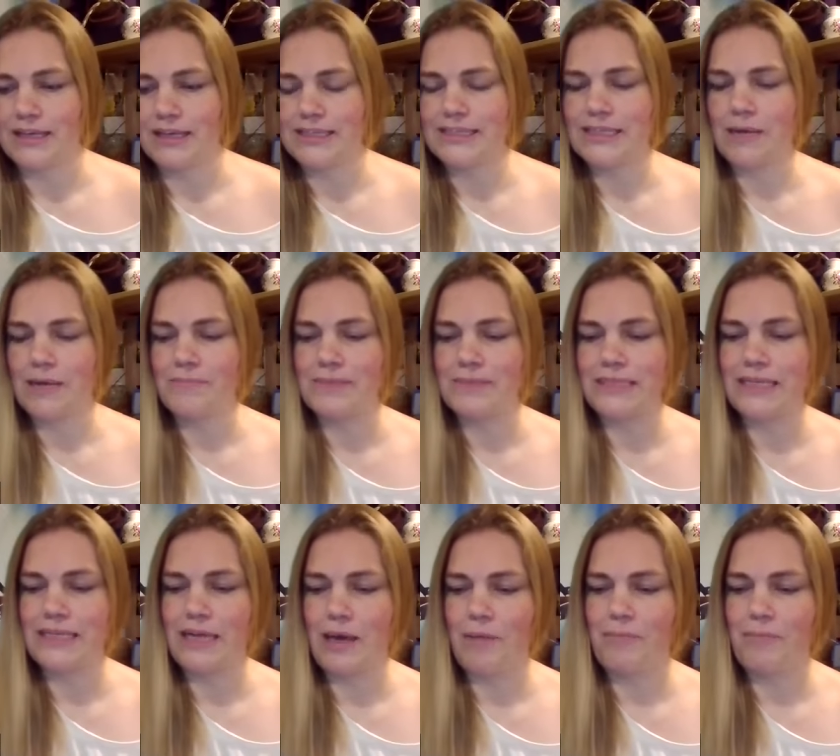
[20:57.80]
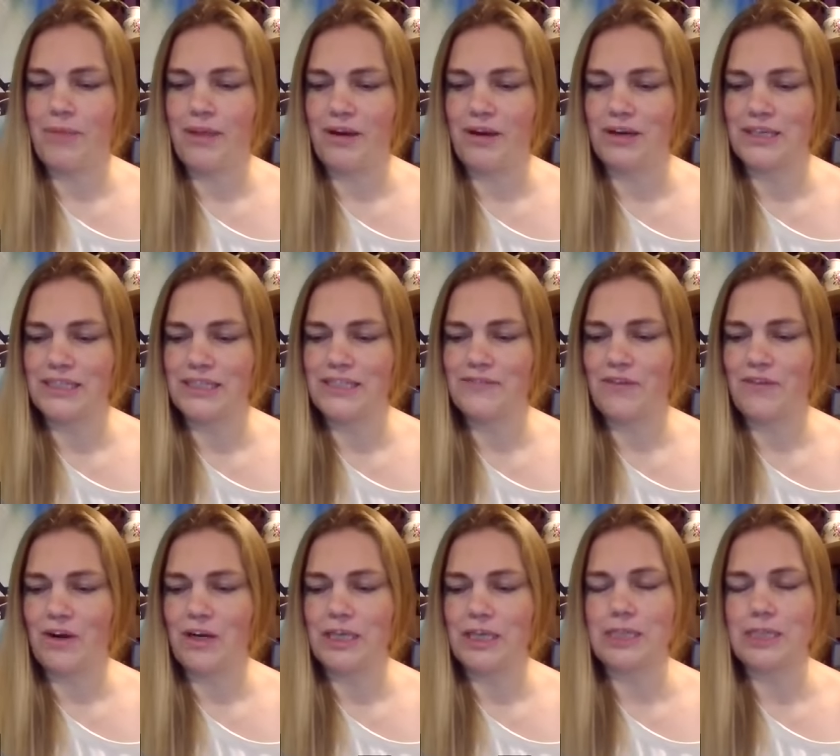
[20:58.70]
sums it up there as
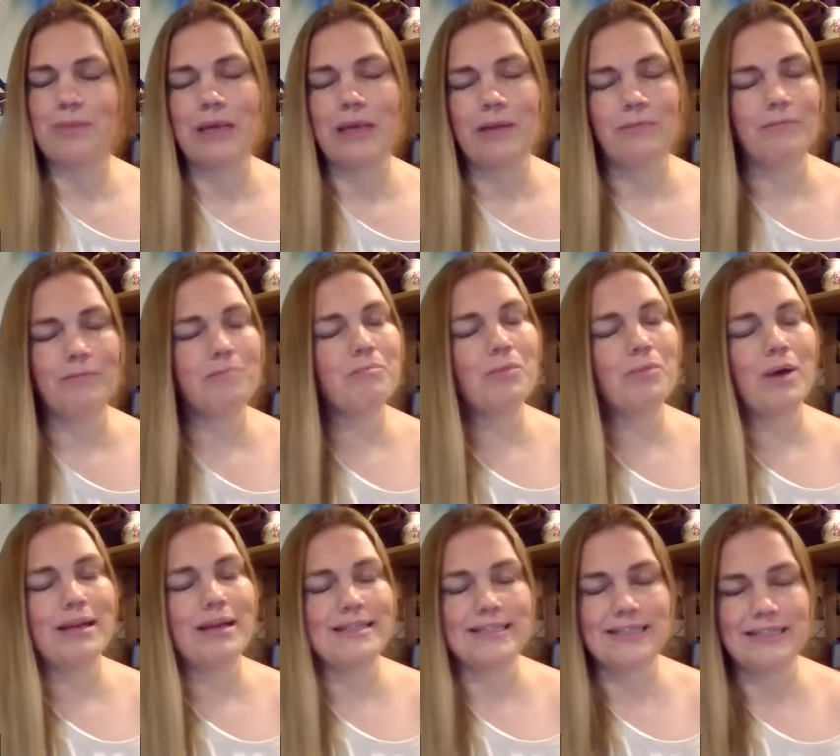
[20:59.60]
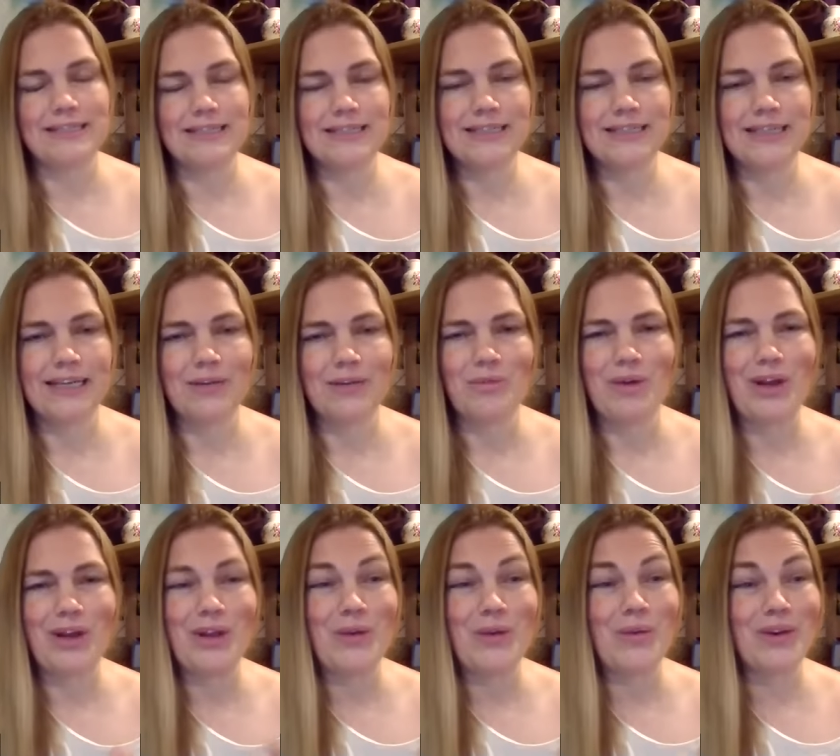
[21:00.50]
far as being present in
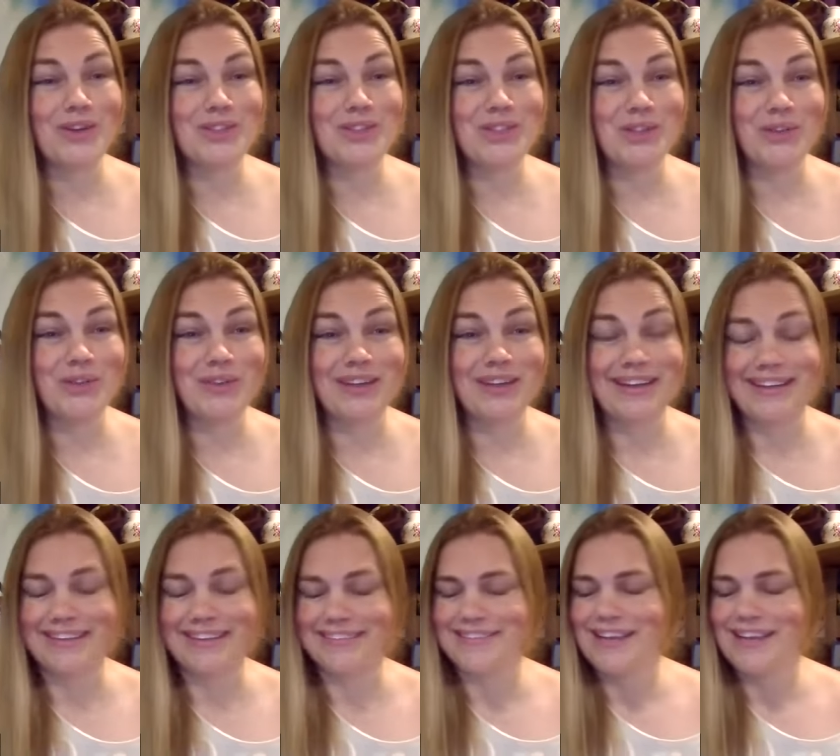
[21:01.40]
what you are doing.